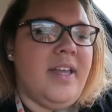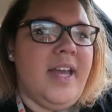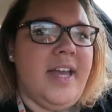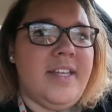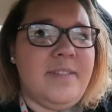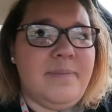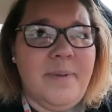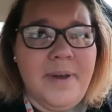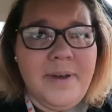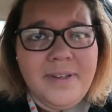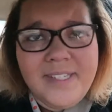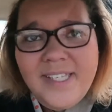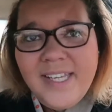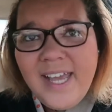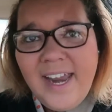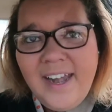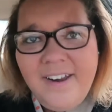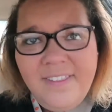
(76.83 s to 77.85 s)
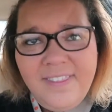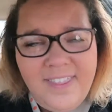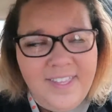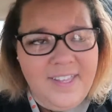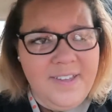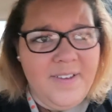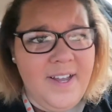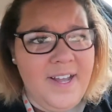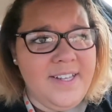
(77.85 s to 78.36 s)
I suppose, I don't think
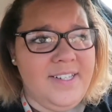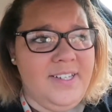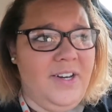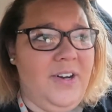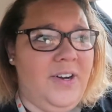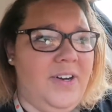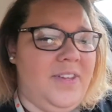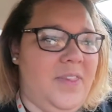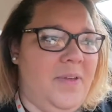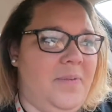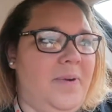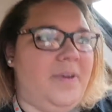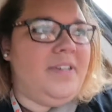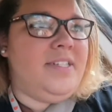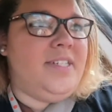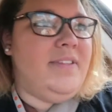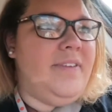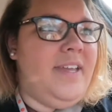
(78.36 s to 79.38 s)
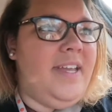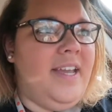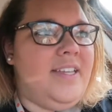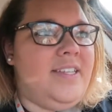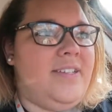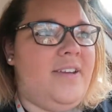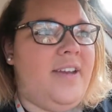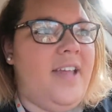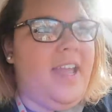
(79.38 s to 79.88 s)
you guys heard the worst of it
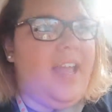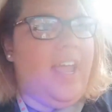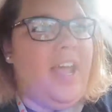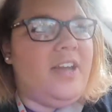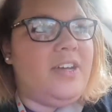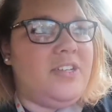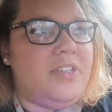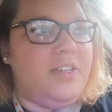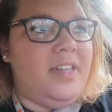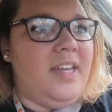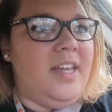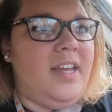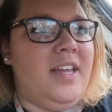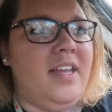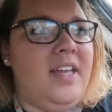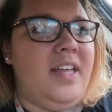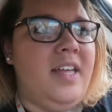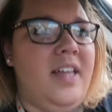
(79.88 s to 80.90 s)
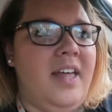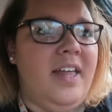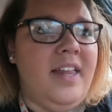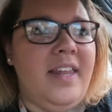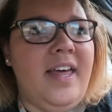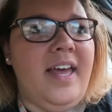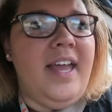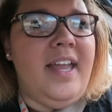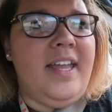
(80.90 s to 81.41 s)
yesterday, actually.
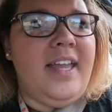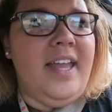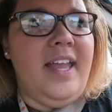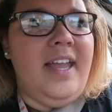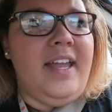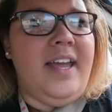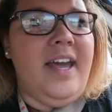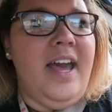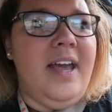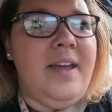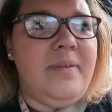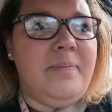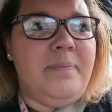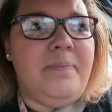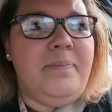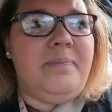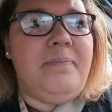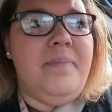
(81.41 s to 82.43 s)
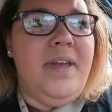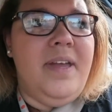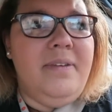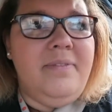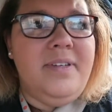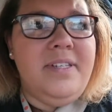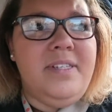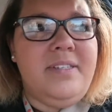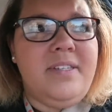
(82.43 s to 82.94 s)
Like, it
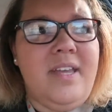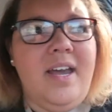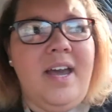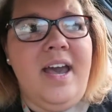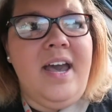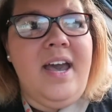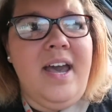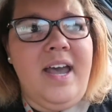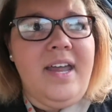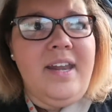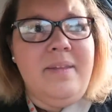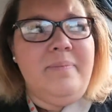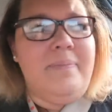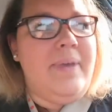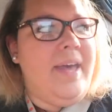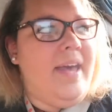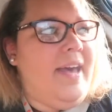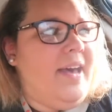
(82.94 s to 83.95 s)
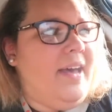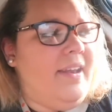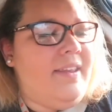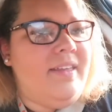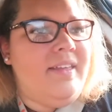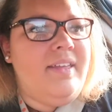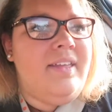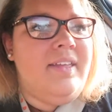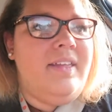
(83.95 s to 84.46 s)
was kind of bad.
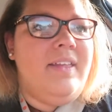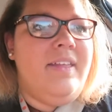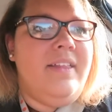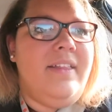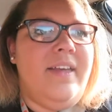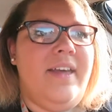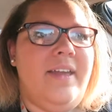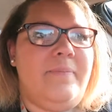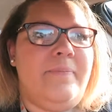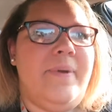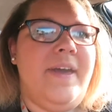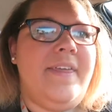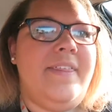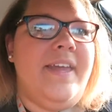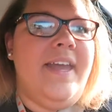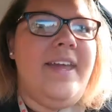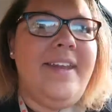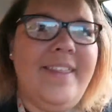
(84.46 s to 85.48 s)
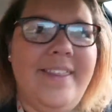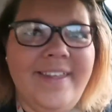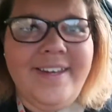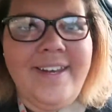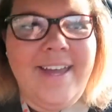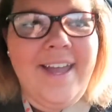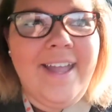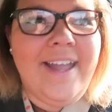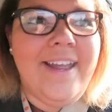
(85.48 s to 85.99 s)
Like, by the end of the
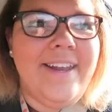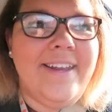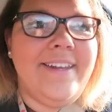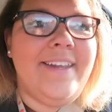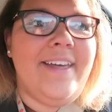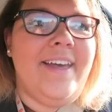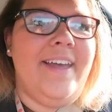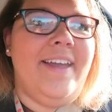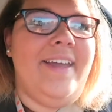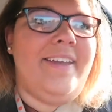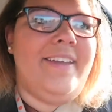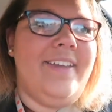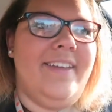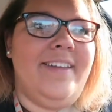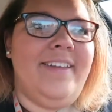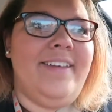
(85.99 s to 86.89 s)
night, like,